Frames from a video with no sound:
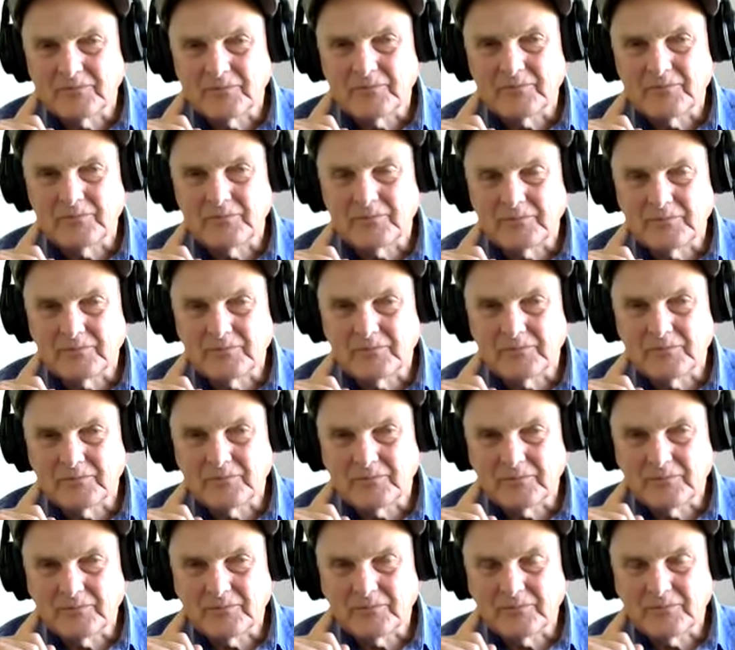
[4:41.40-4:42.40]

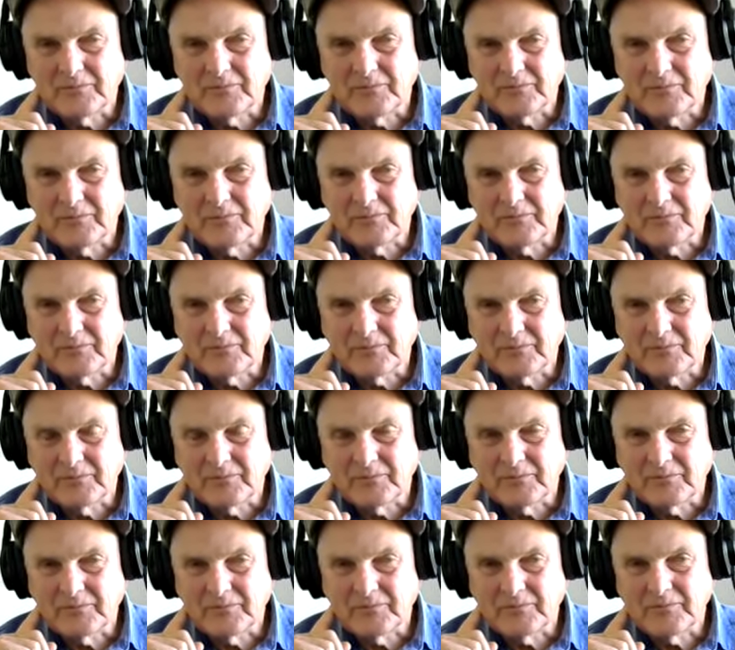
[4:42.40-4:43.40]

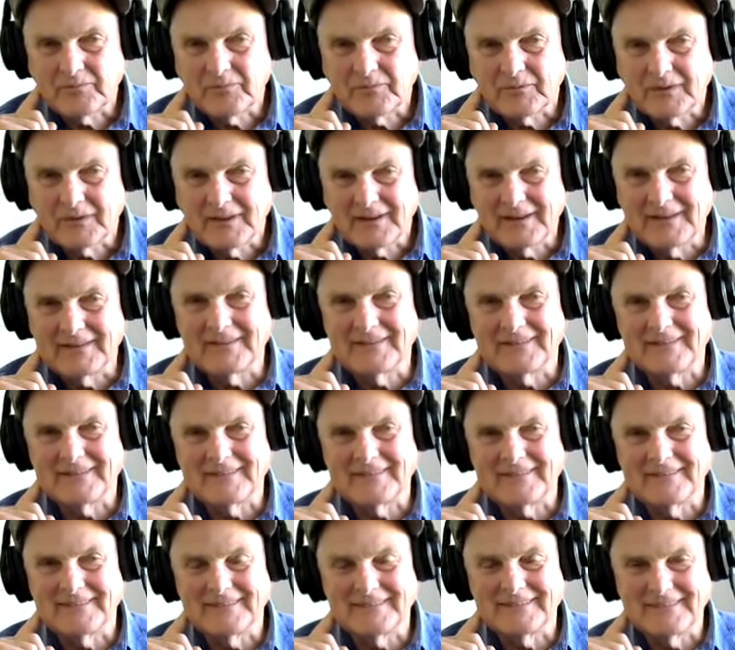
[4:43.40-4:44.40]

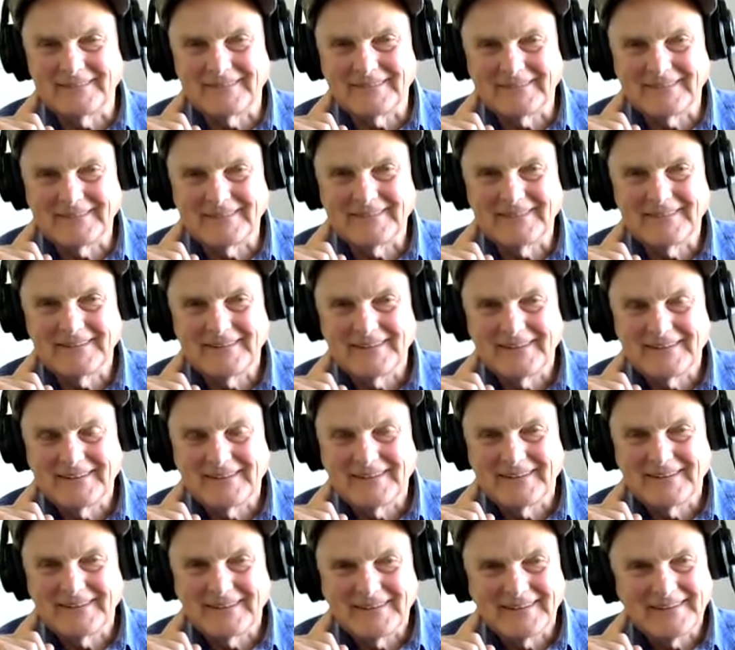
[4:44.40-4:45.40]

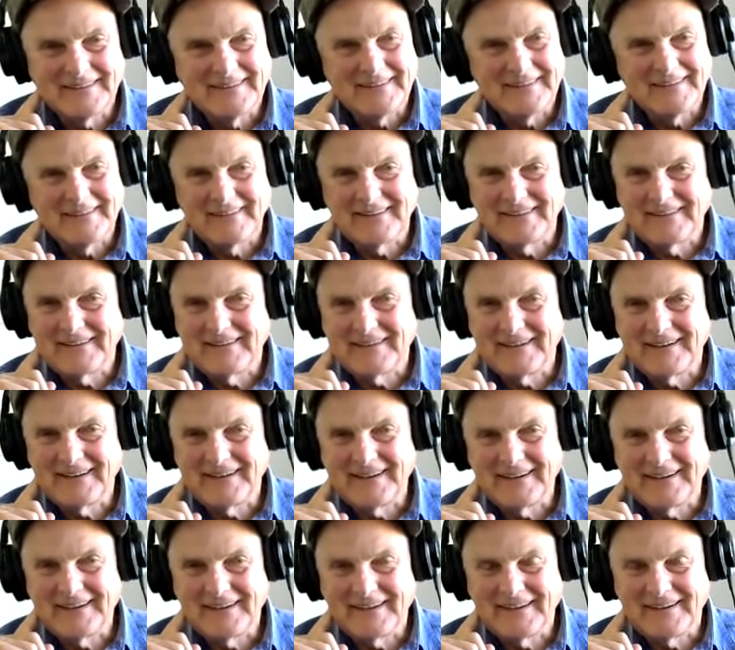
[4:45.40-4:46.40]

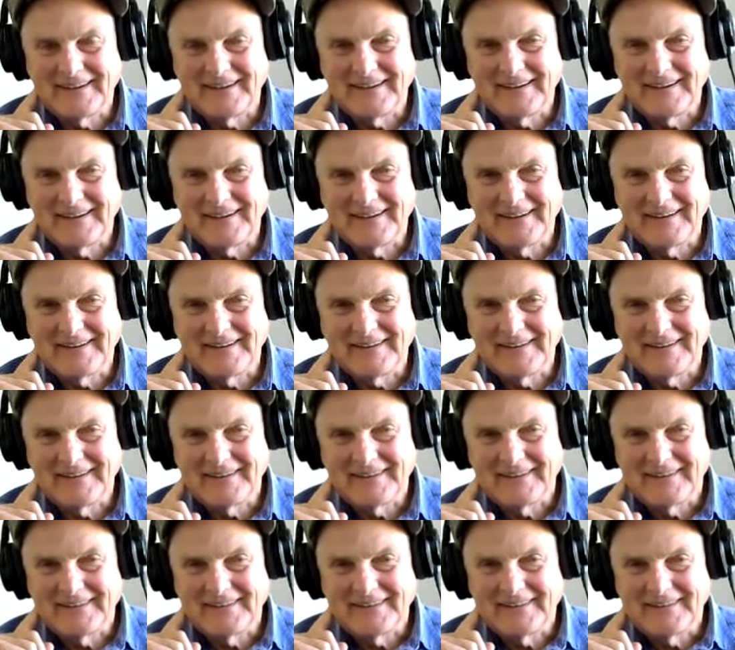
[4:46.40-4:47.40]

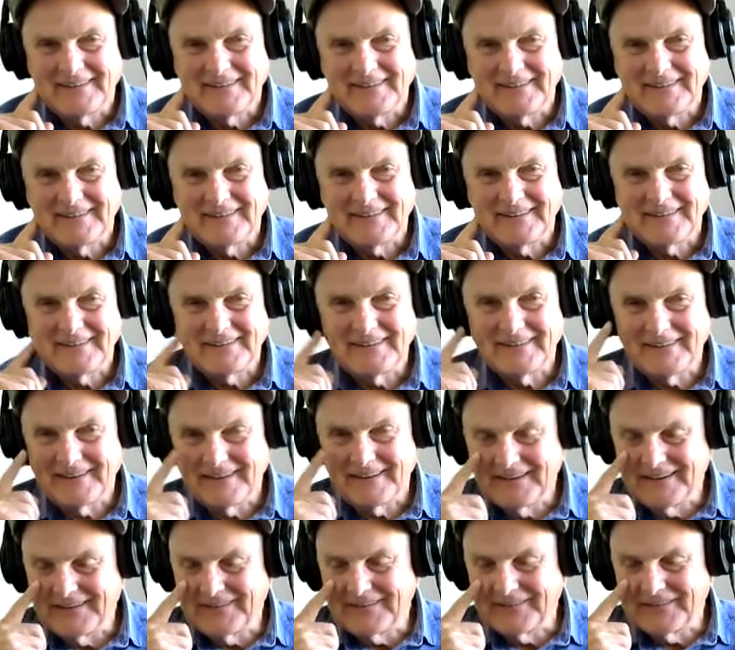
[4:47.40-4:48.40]

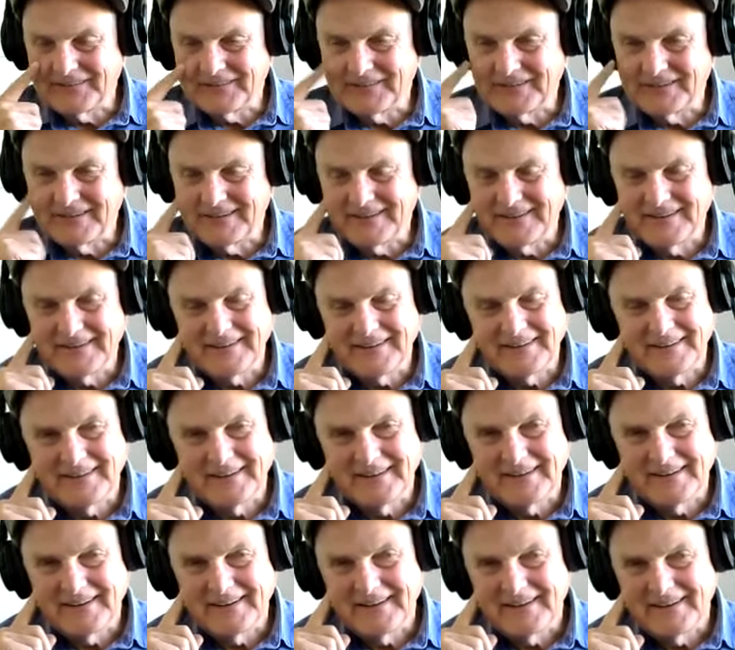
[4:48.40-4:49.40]
[no speech]